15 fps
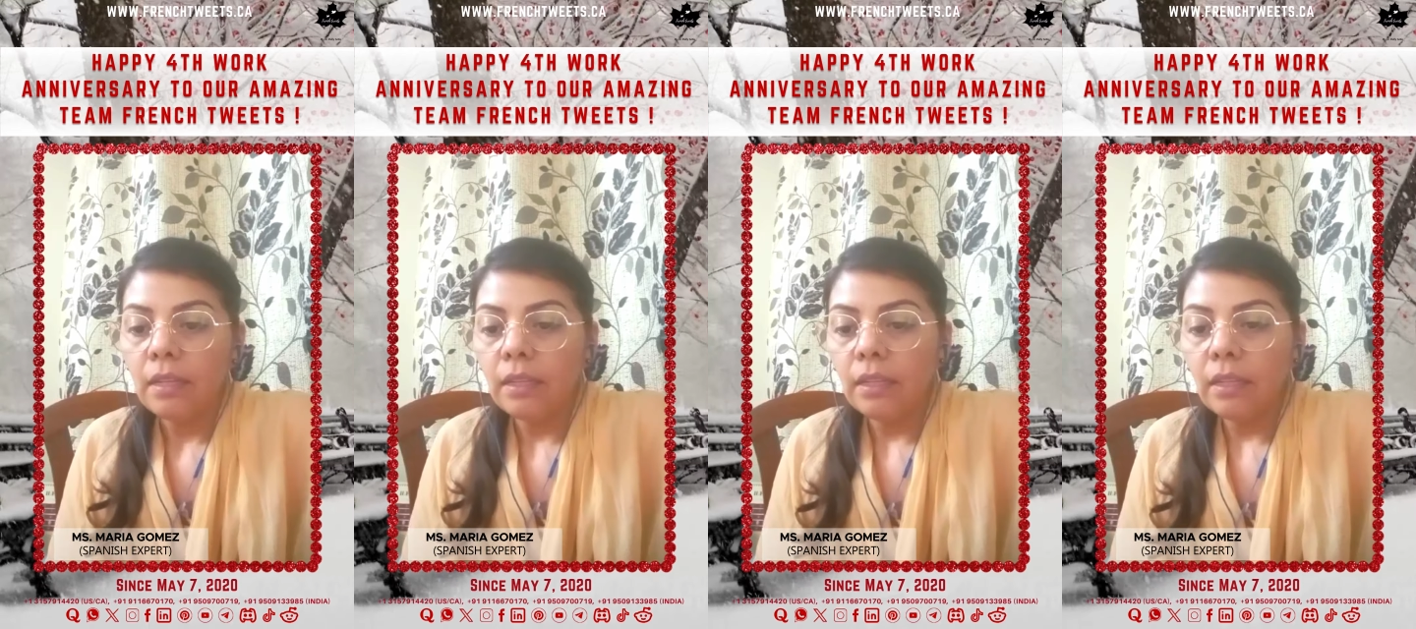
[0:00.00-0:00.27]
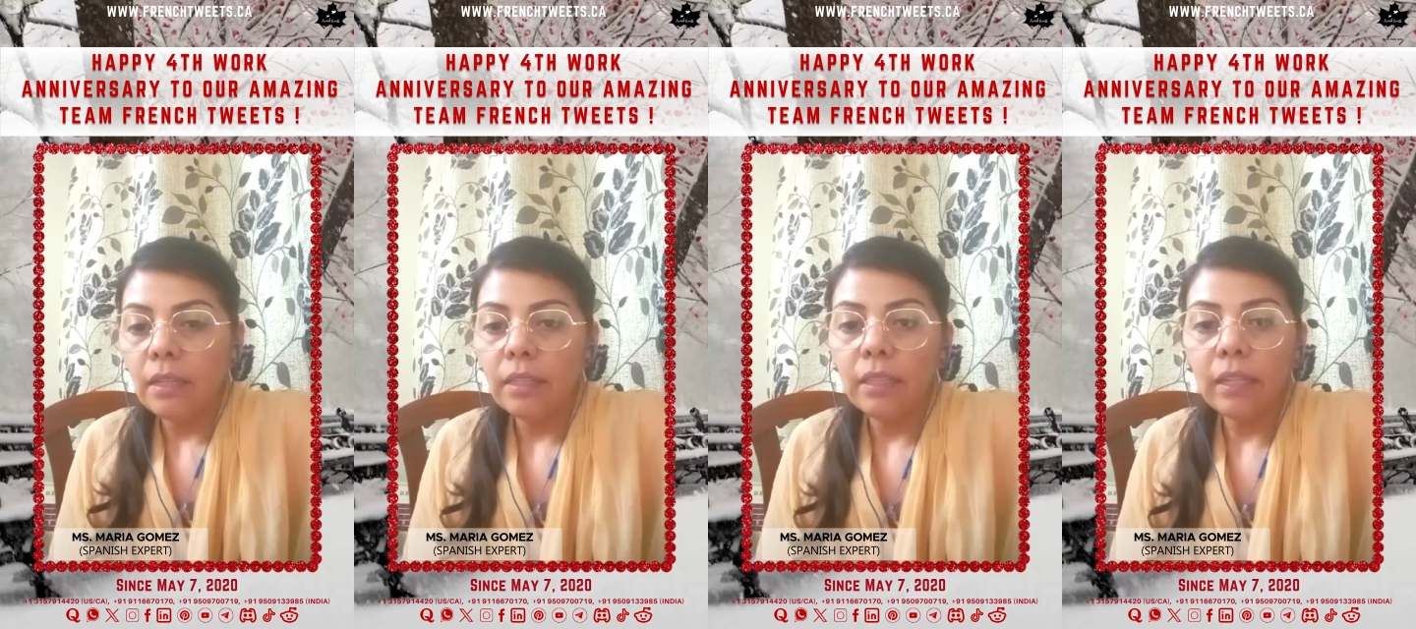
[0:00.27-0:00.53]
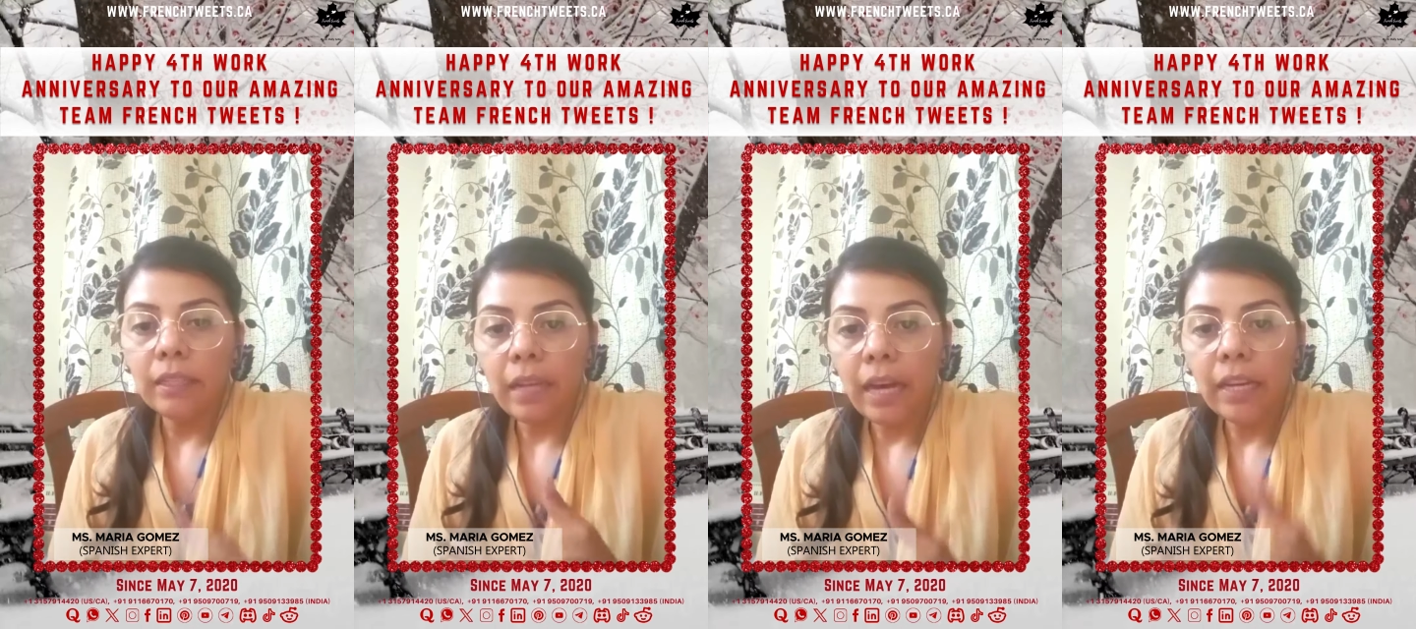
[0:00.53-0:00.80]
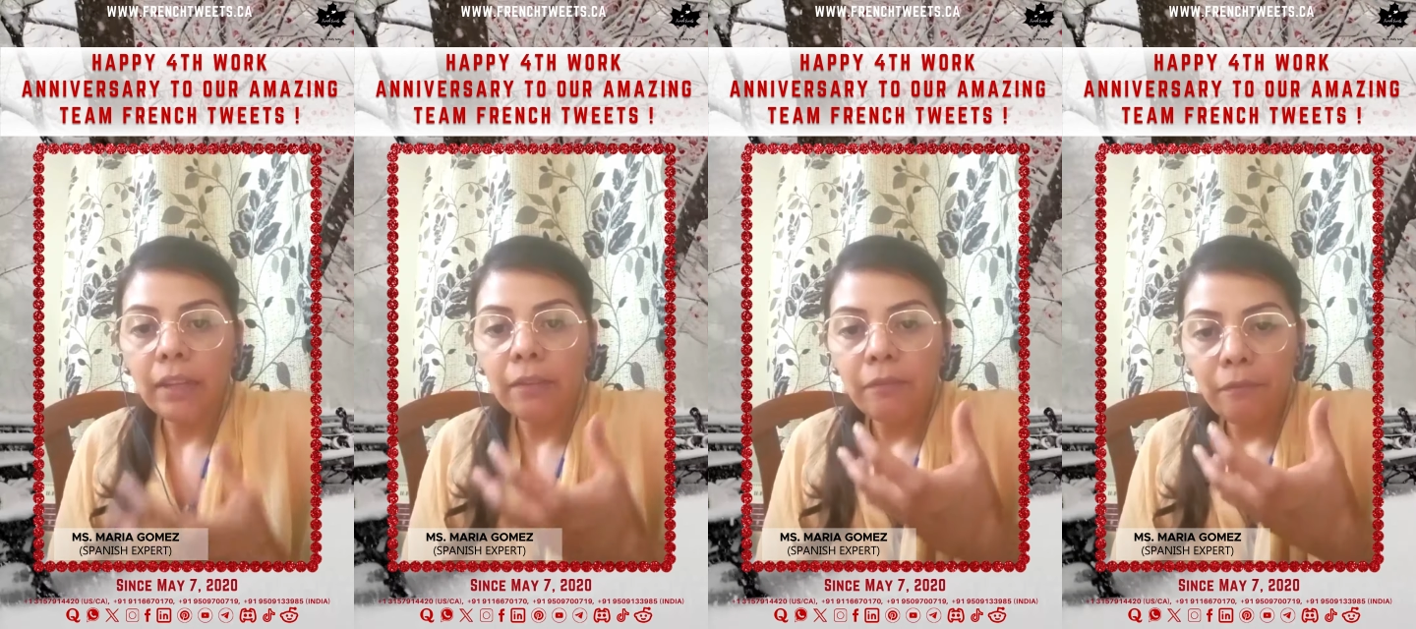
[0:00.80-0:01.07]
that
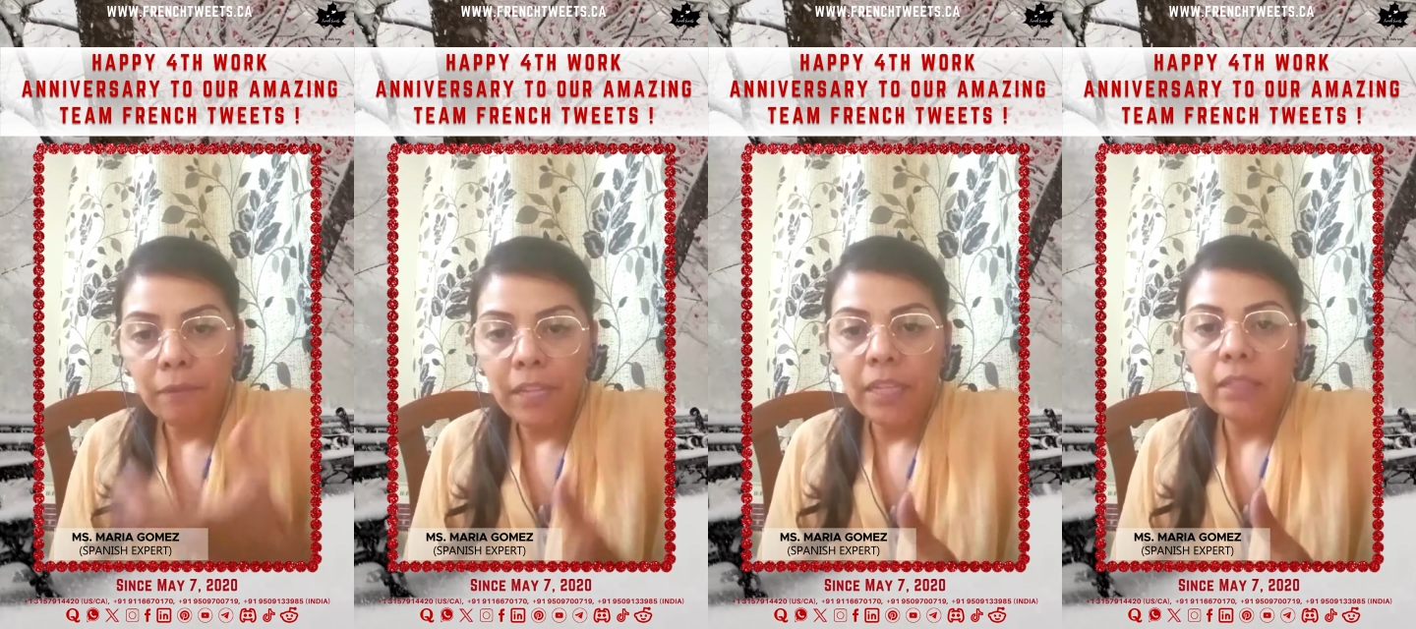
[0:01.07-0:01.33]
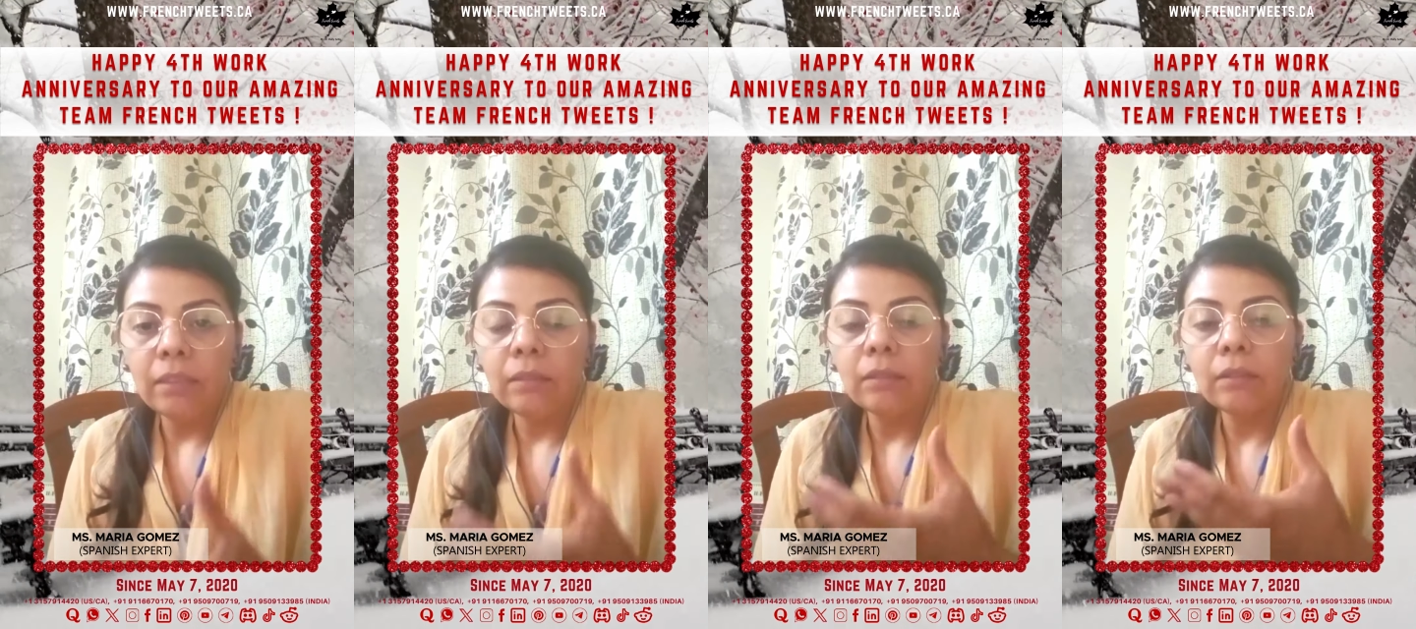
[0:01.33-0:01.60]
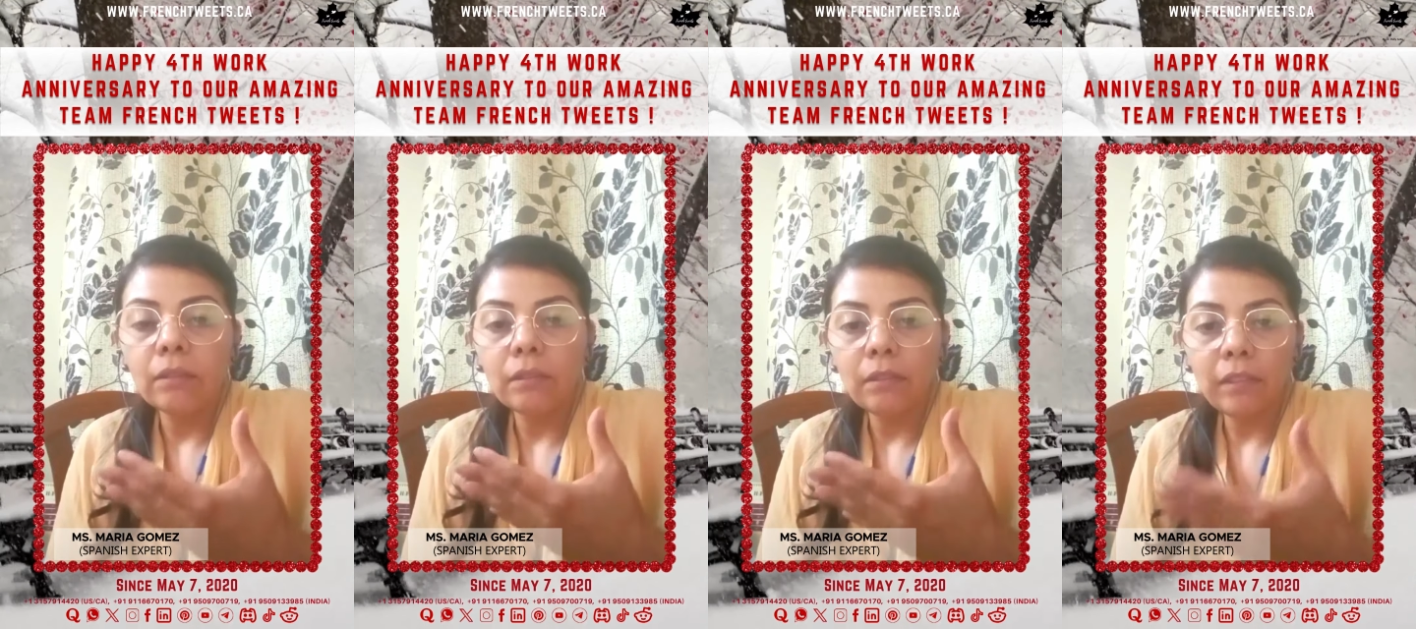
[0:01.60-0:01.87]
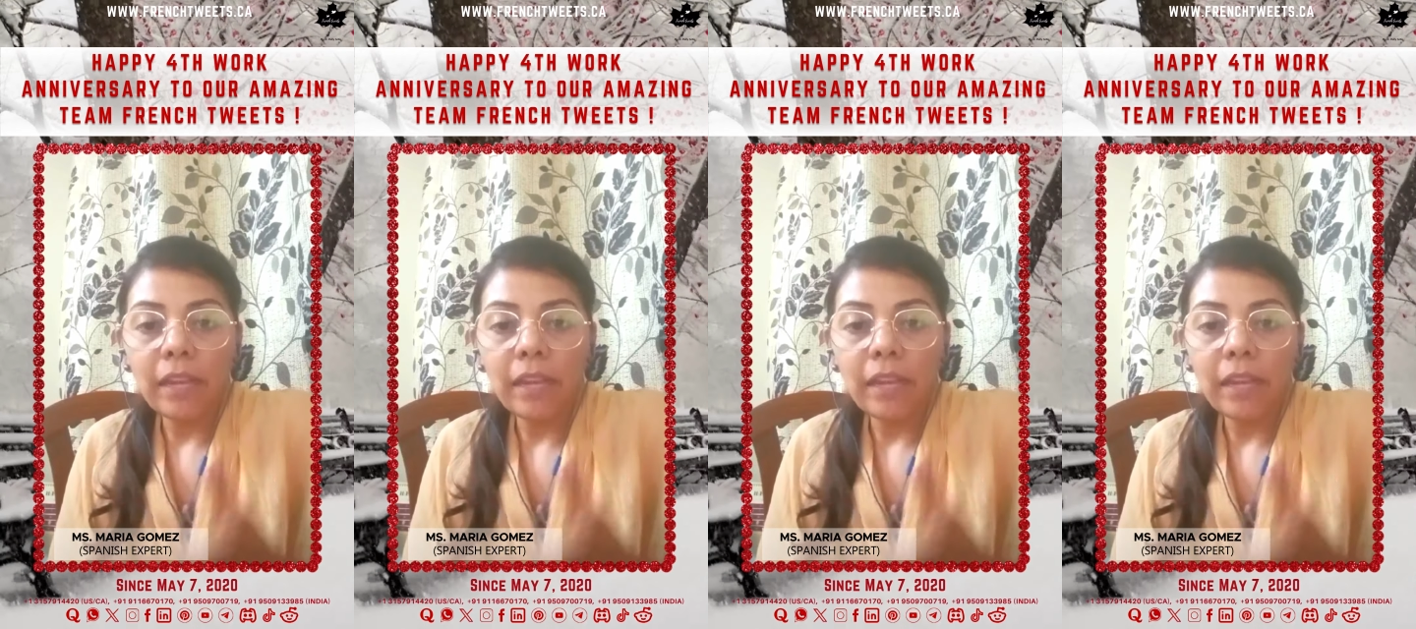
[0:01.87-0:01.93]
I've been